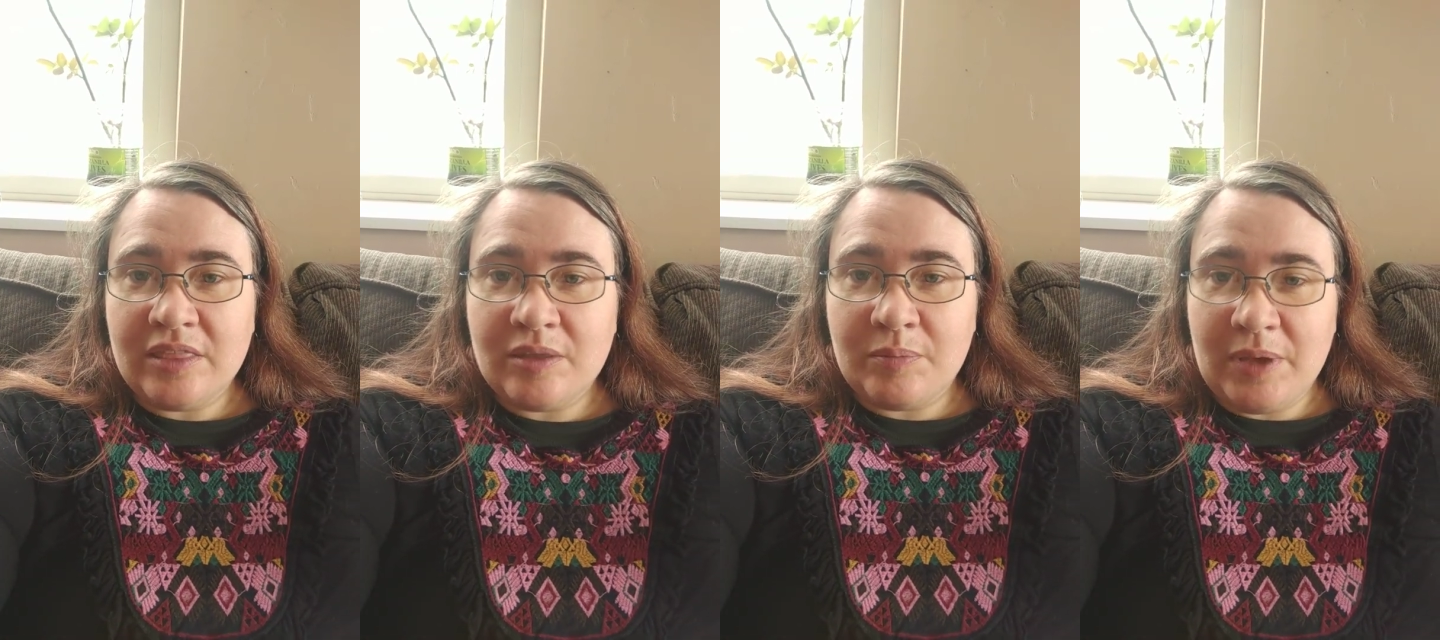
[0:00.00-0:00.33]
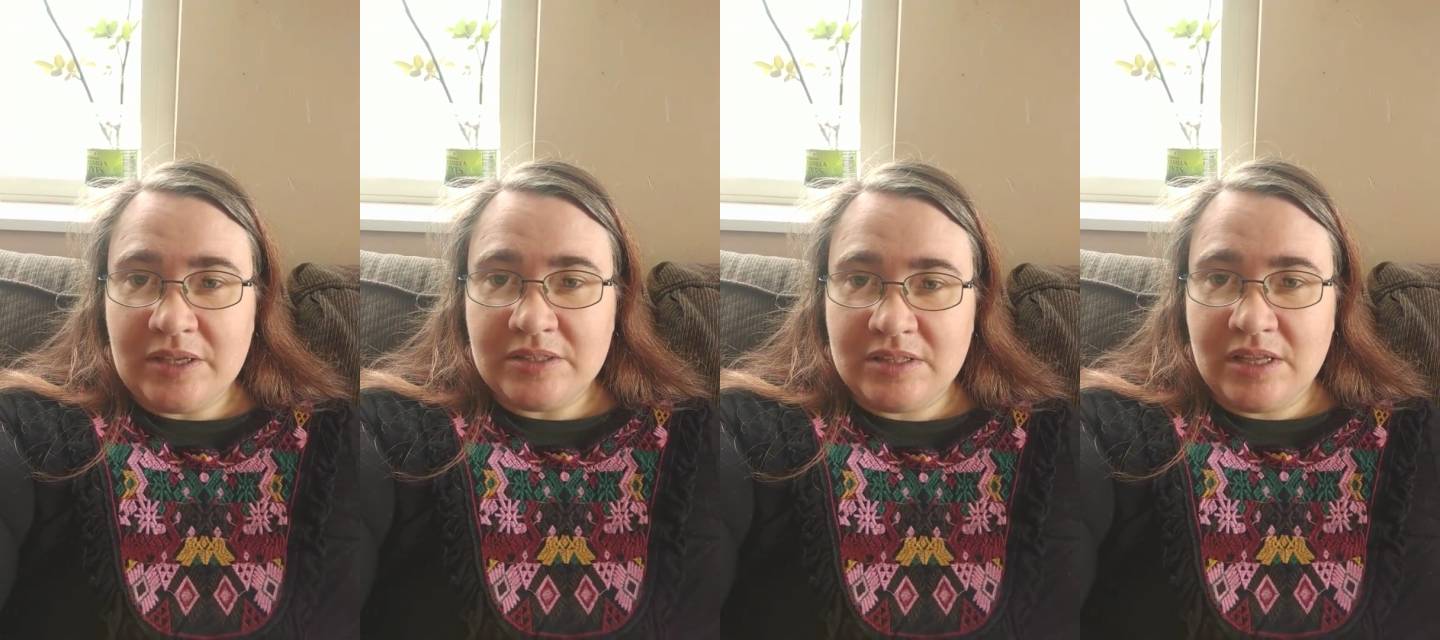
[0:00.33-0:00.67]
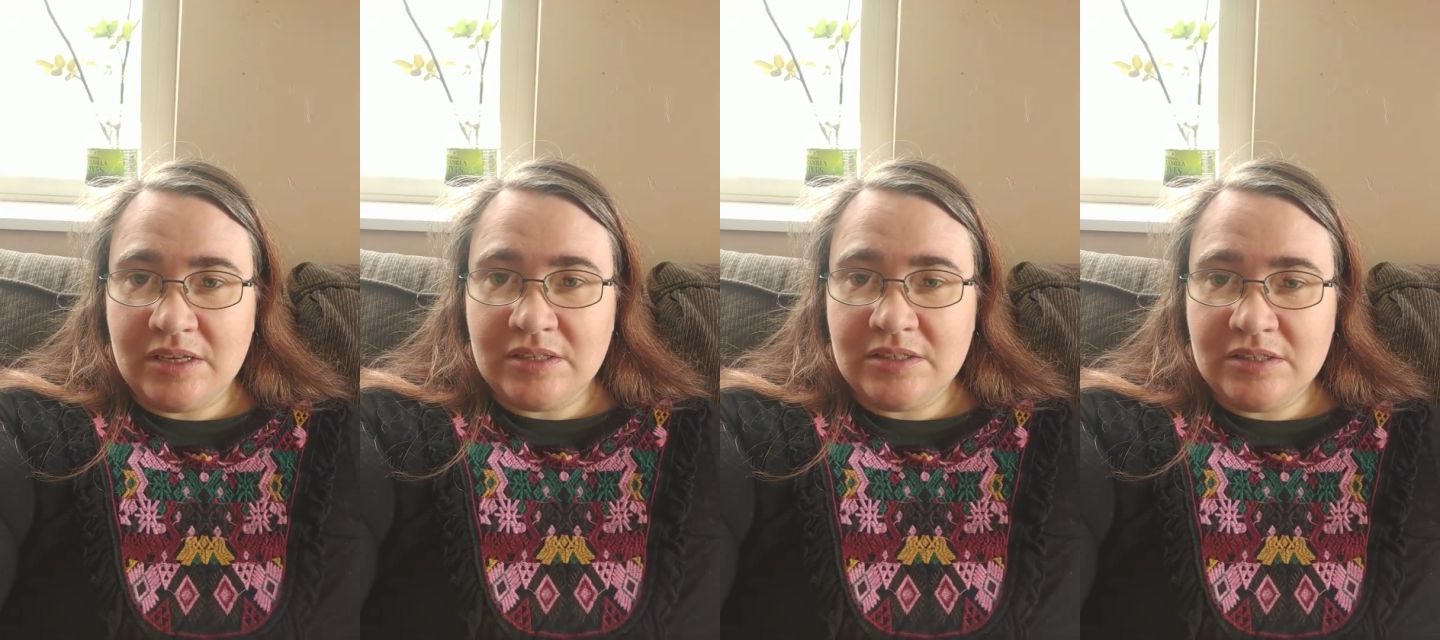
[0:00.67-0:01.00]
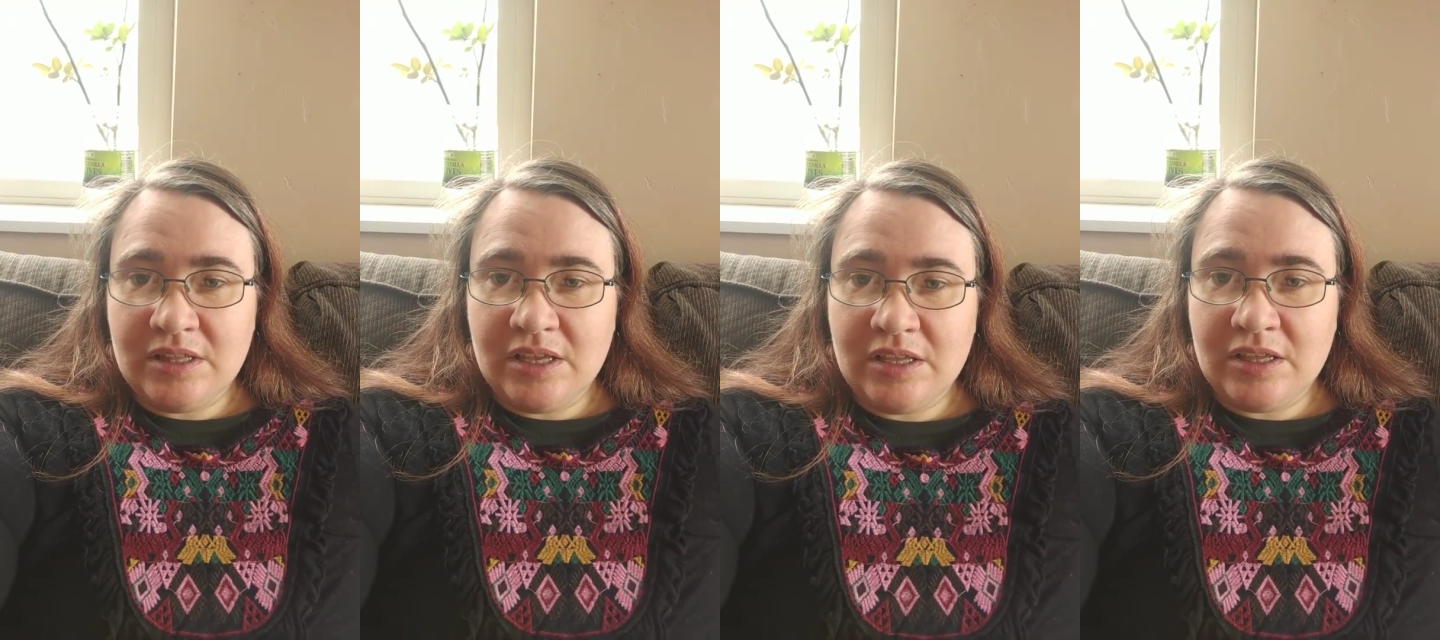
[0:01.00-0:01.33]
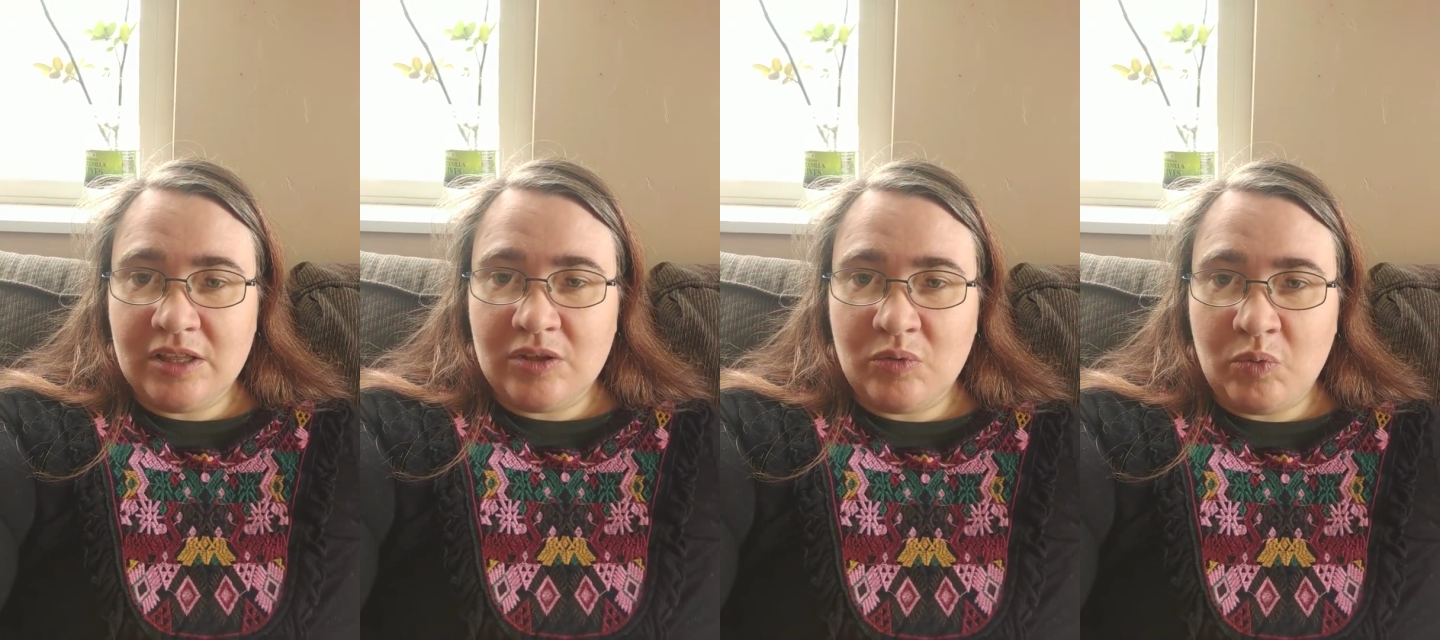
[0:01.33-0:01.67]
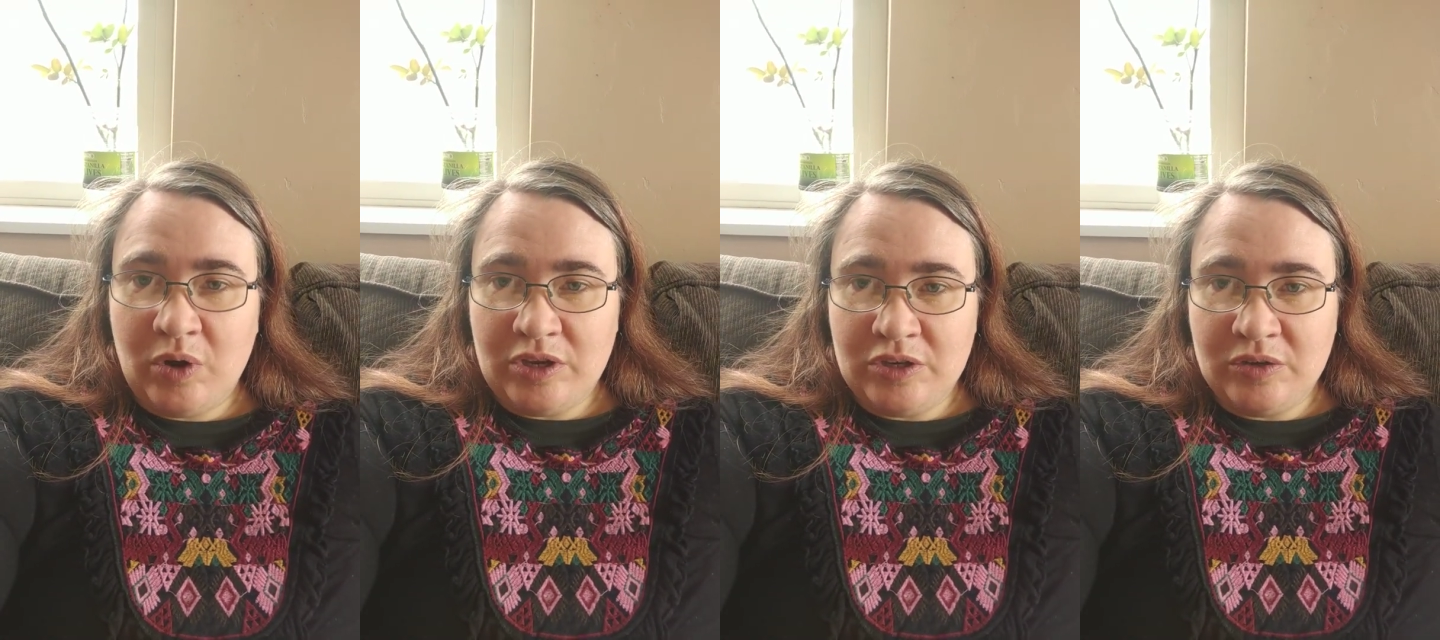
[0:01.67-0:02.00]
The best things
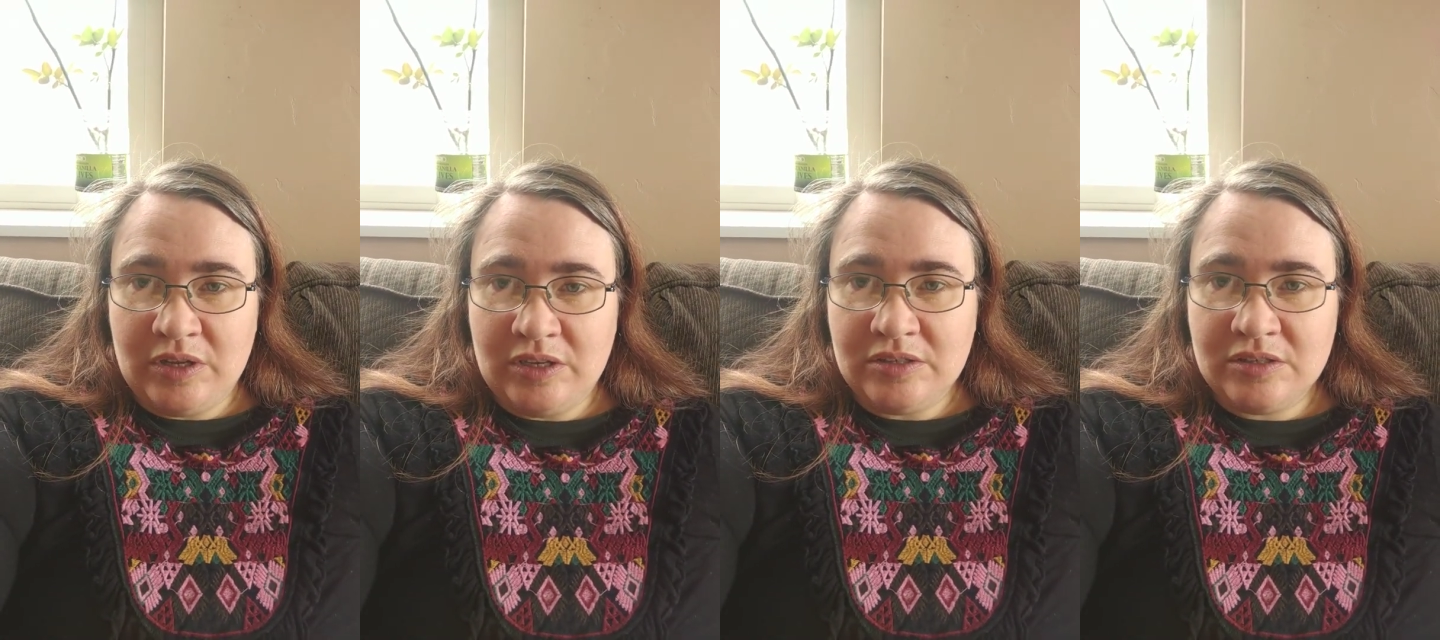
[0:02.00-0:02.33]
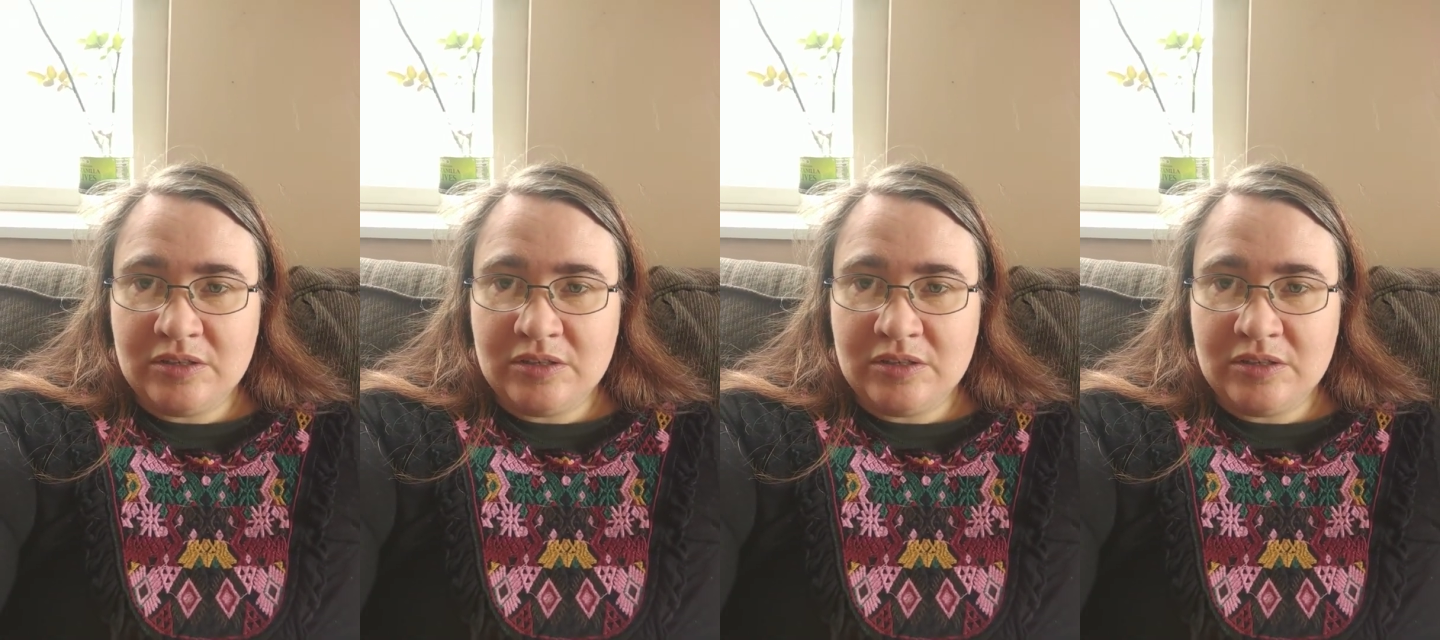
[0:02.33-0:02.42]
what you need